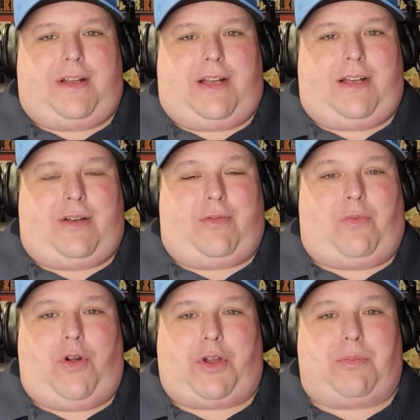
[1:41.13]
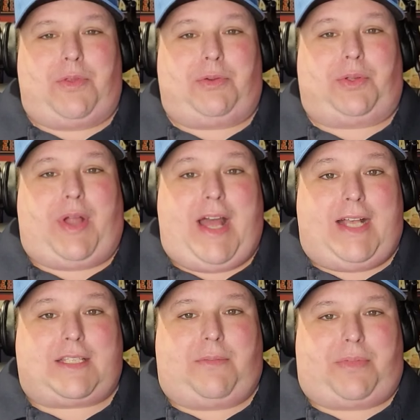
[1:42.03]
Uh, Walker Buehler
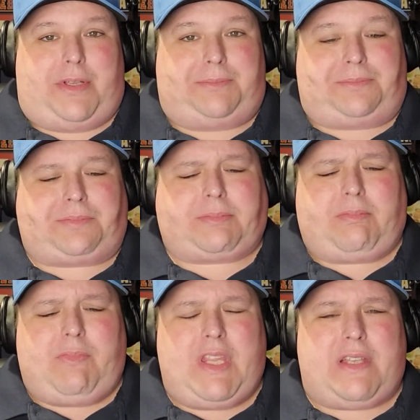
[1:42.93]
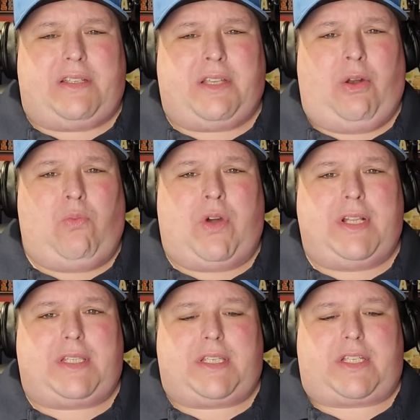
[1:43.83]
hasn't been. He's got a one
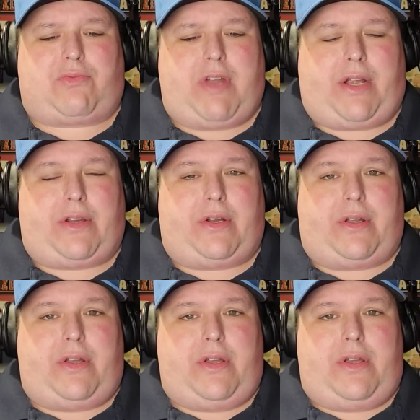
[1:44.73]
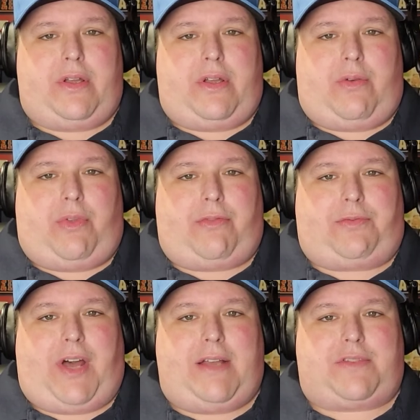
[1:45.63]
and six record with a
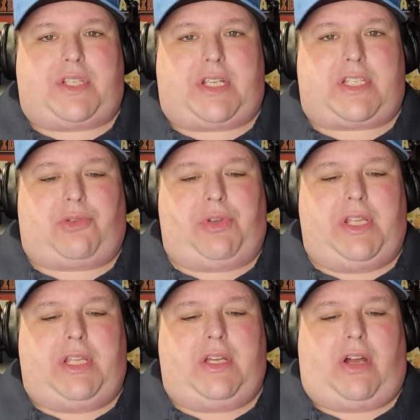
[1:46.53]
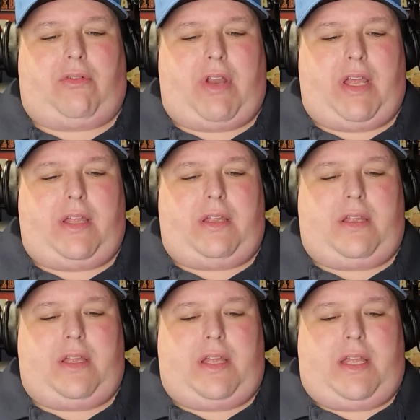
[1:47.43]
five six three ERA,
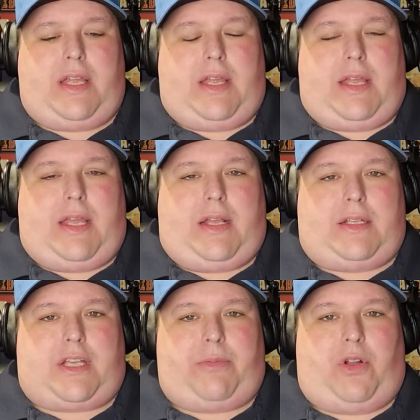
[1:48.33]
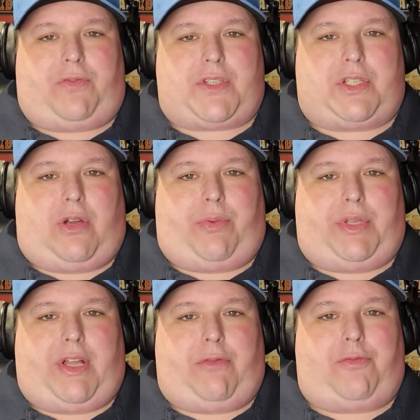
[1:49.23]
and he's coming off a start where he
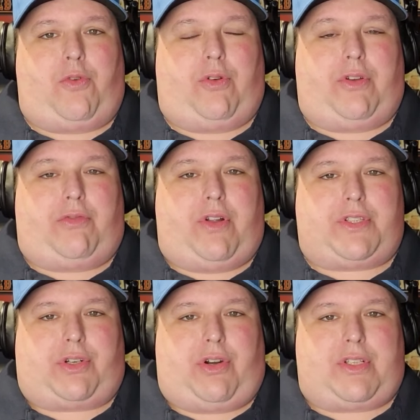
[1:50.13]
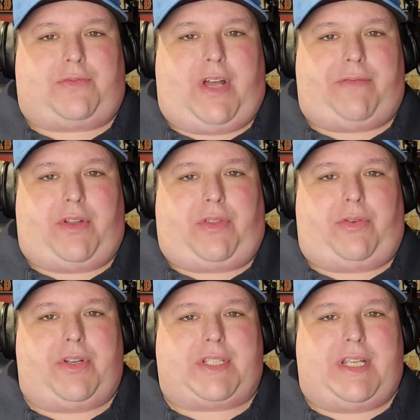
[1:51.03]
allowed four earned runs across five and a
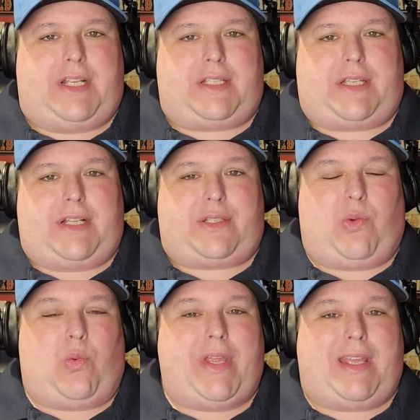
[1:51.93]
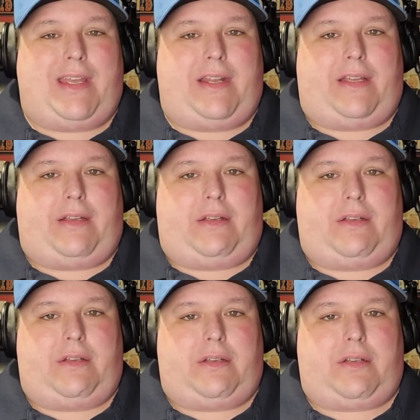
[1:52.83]
third innings against a weak hitting
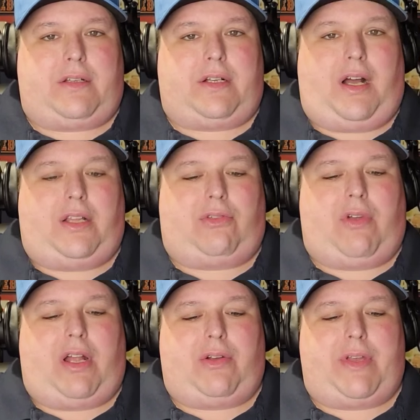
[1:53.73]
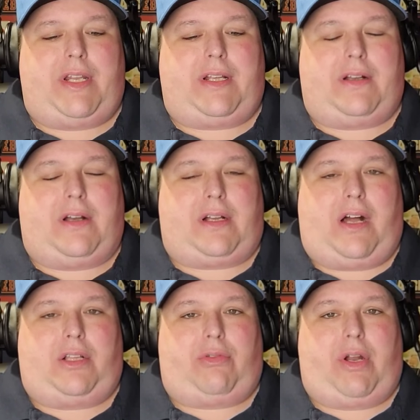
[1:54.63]
Colorado hitting uh,
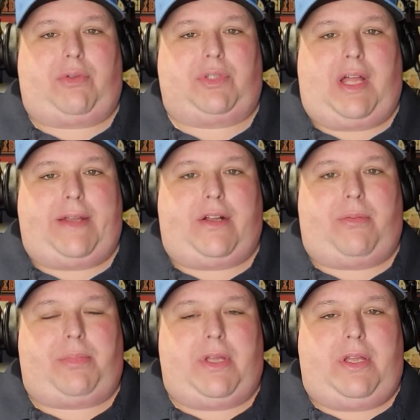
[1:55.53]
Colorado lineup,